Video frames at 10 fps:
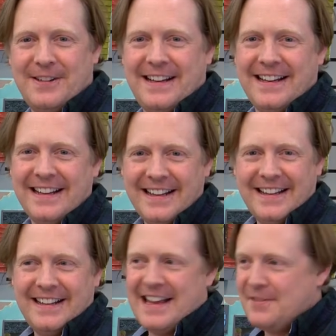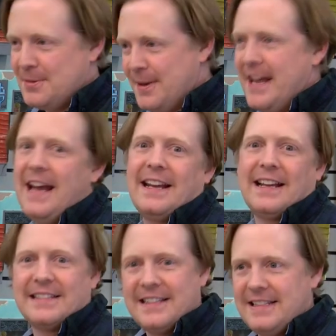we have spaghetti
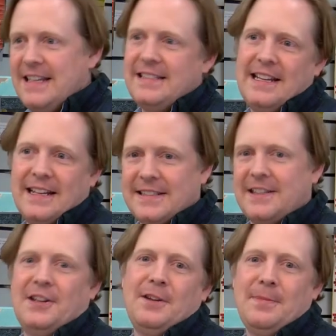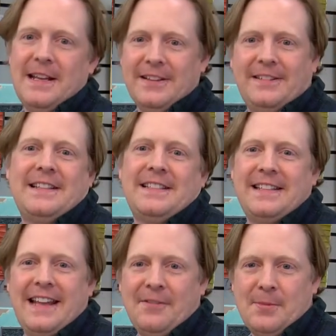because it's easy and it's a good meal and
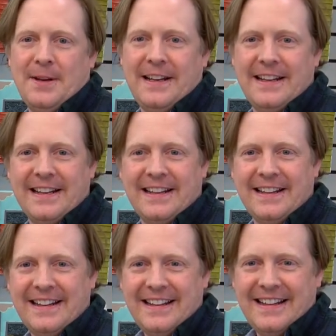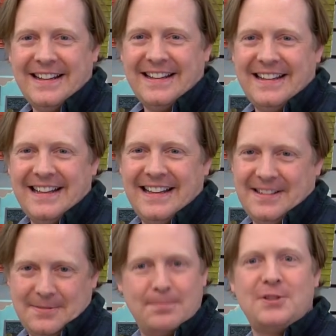it's everybody can
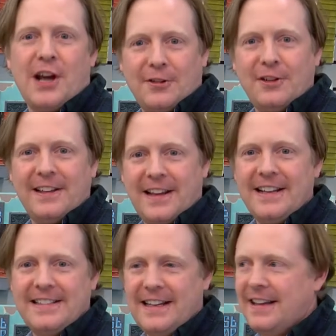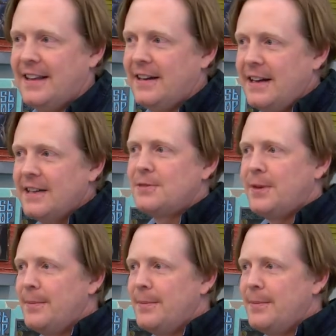generally likes it. And I thought, gosh,